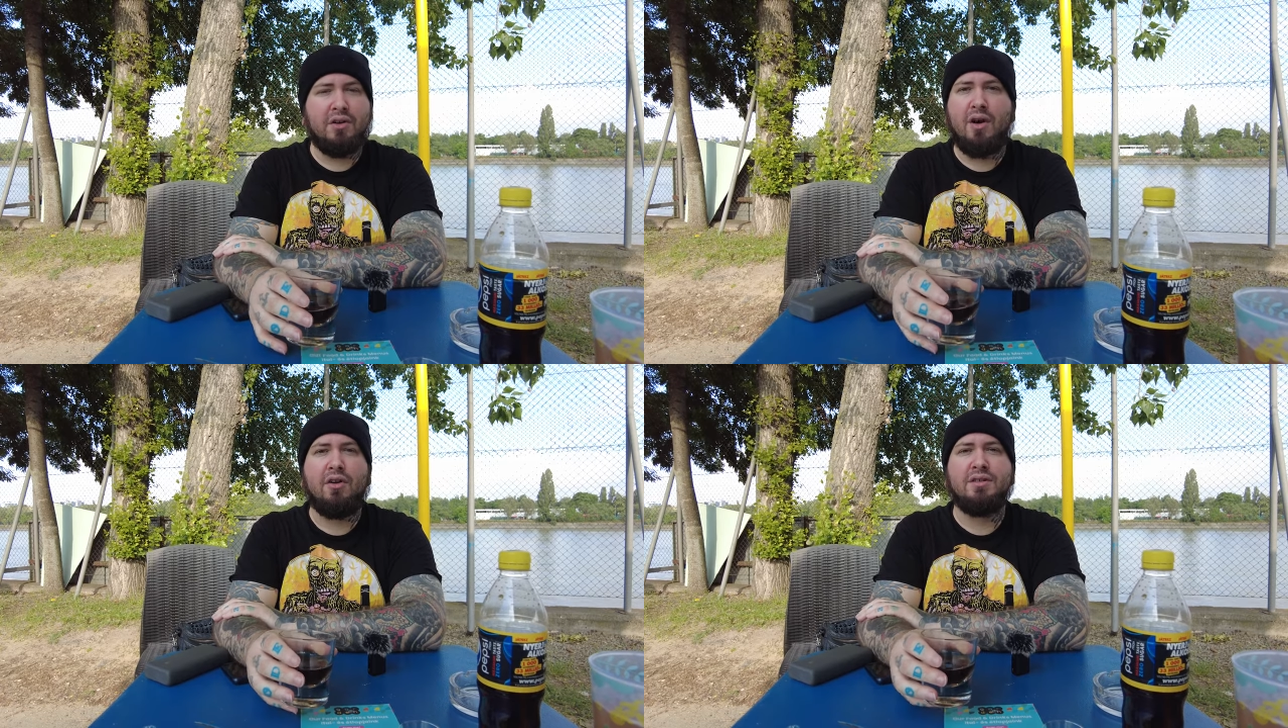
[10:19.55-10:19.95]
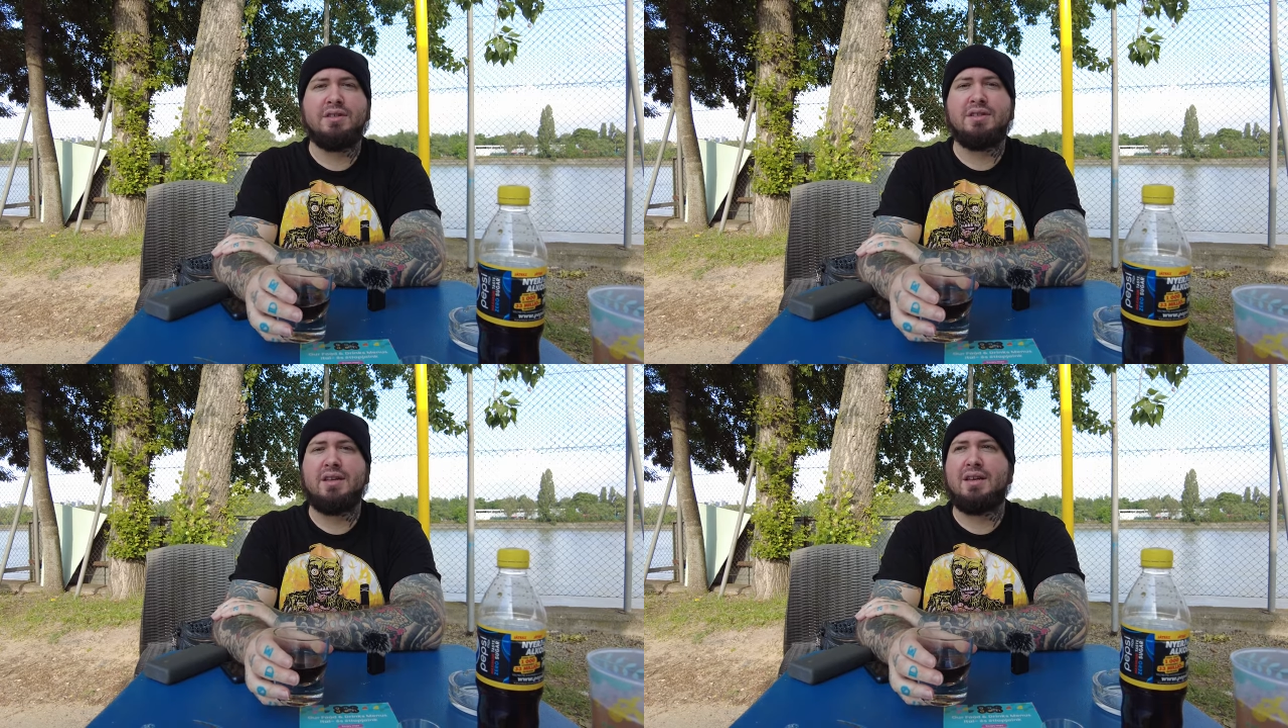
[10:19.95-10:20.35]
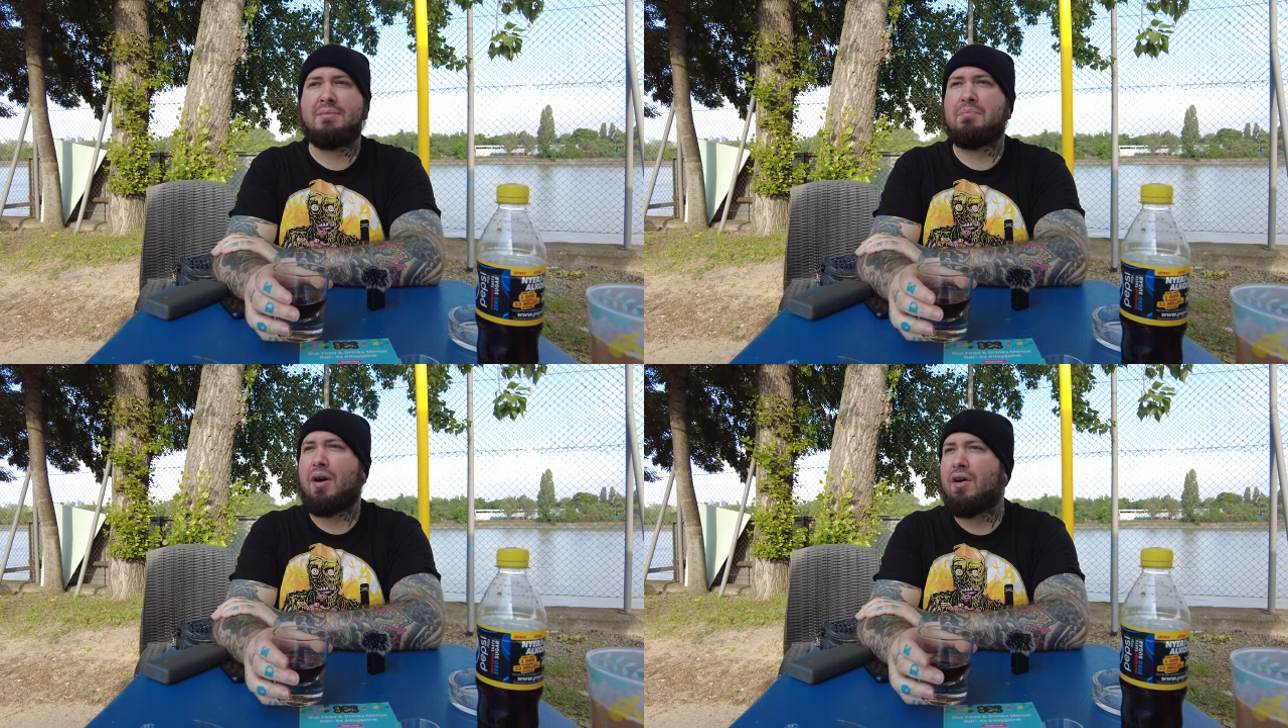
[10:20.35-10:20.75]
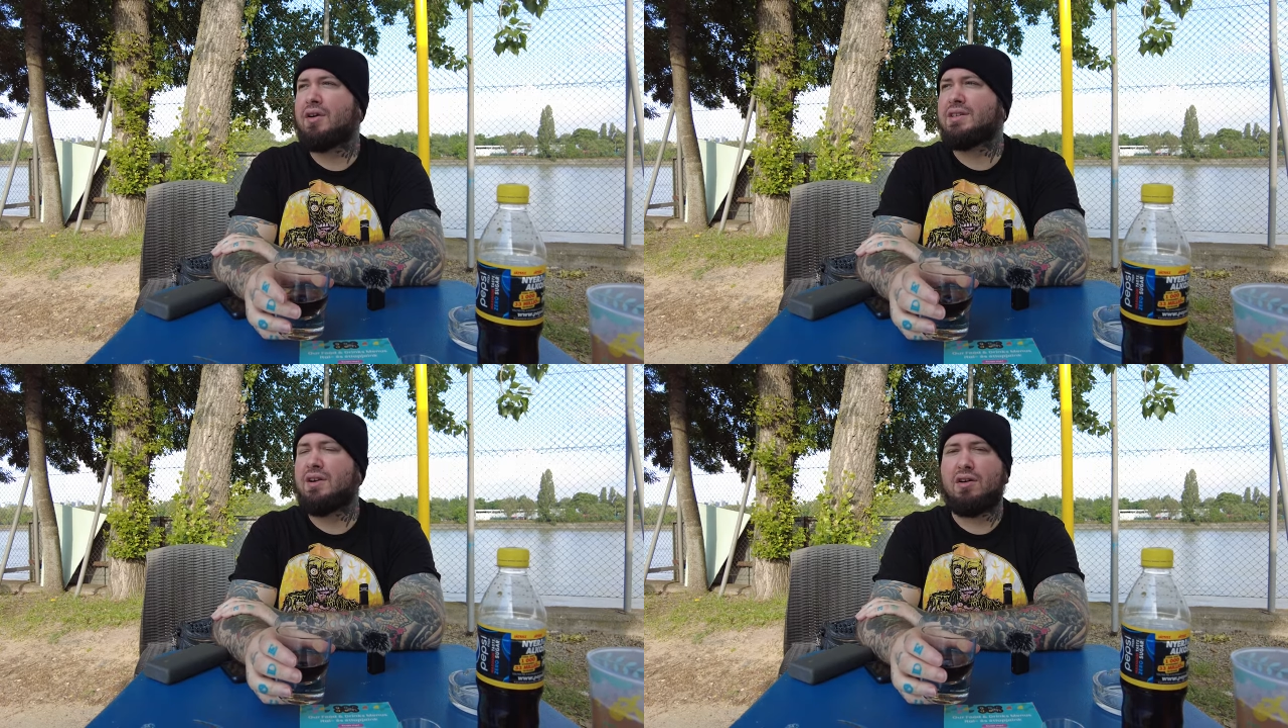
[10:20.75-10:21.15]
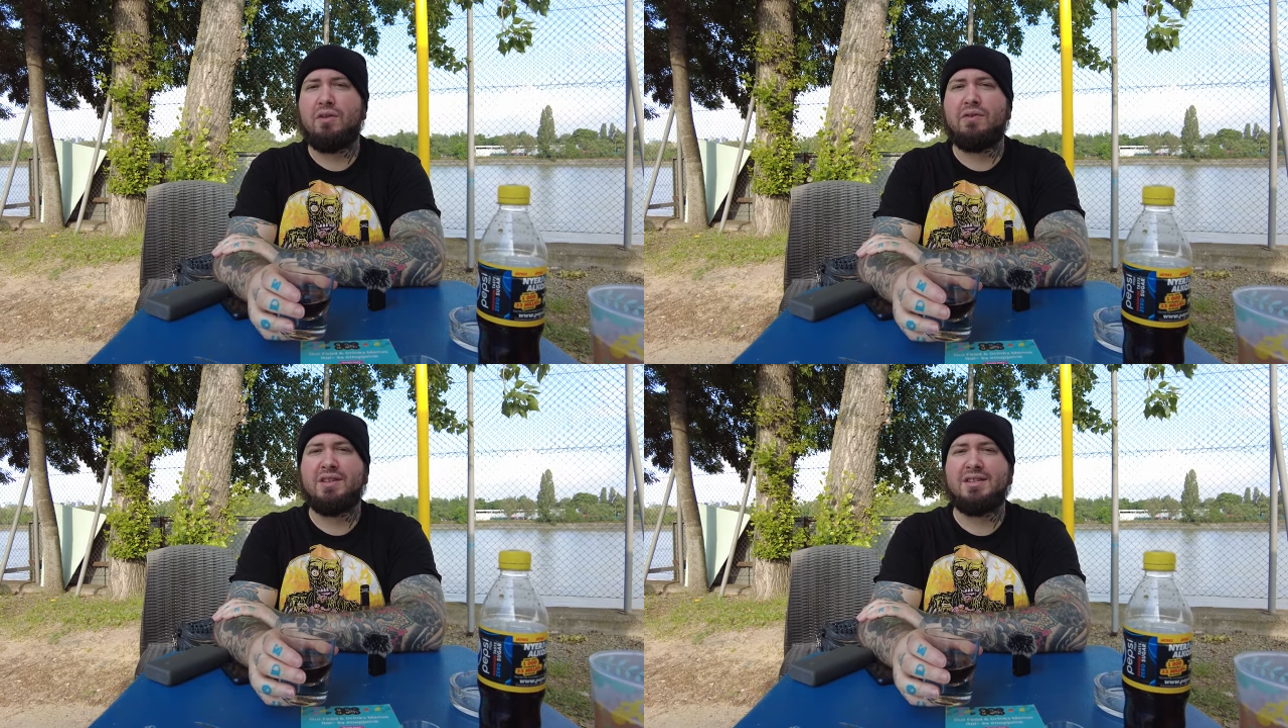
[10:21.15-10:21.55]
gardens and parks all
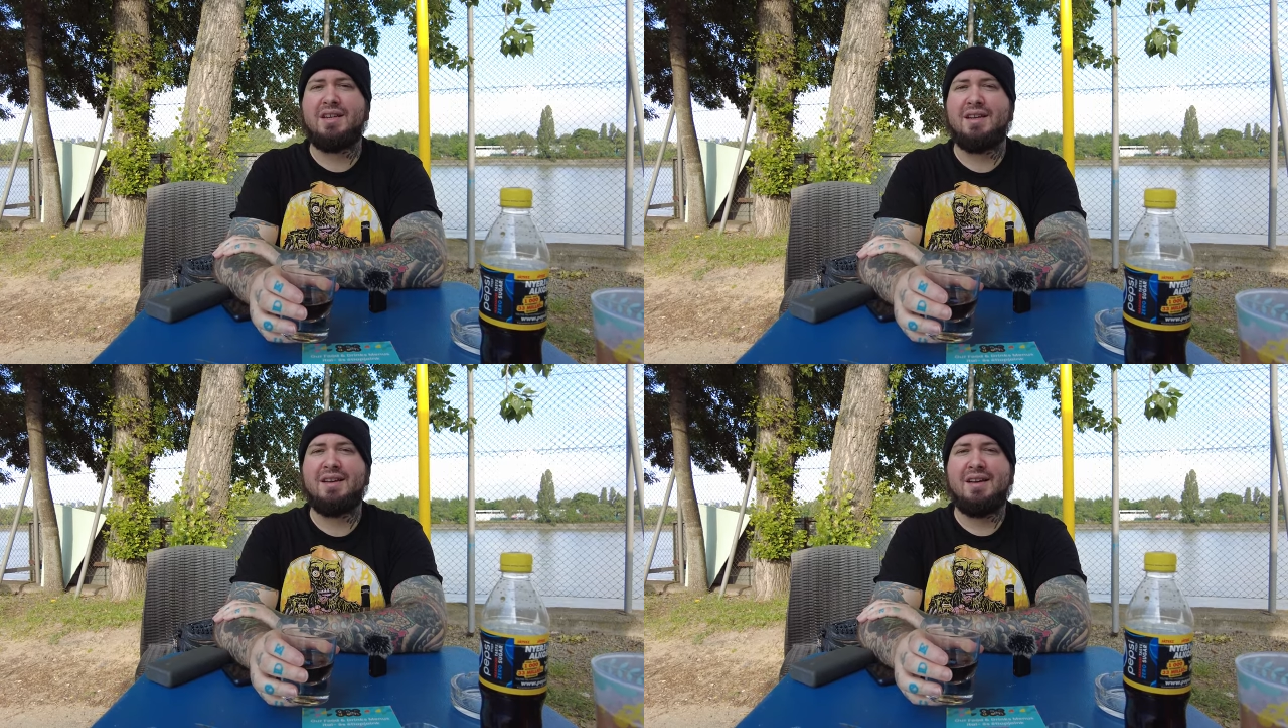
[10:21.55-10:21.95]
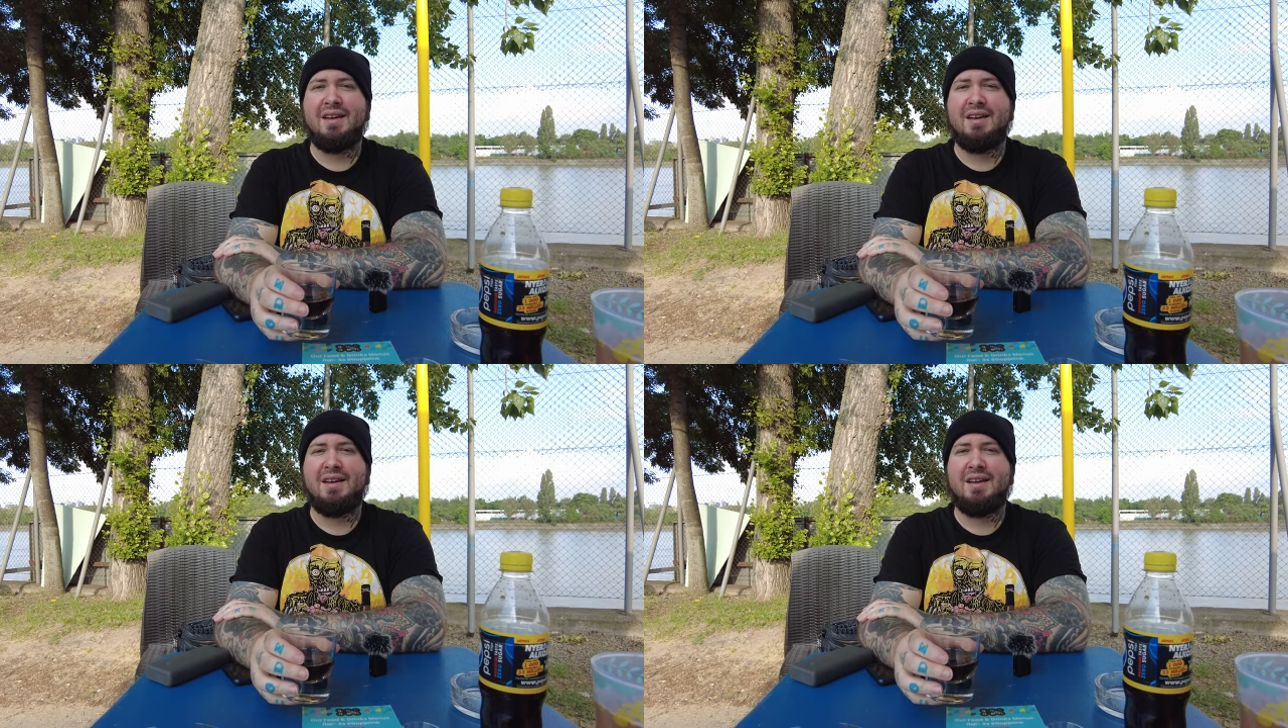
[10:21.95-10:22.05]
over the city,